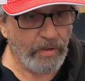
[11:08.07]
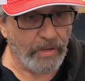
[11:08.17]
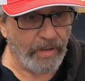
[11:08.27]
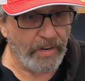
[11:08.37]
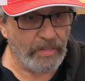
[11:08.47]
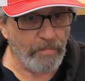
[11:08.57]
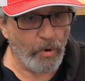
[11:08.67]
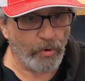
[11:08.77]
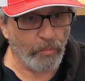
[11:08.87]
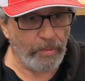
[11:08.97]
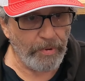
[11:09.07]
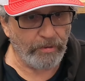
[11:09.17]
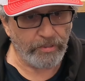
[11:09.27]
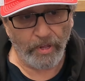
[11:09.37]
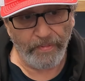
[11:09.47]
and getting the motor
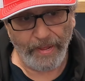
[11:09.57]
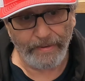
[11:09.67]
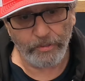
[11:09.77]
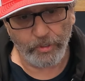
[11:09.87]
rebuilt on that.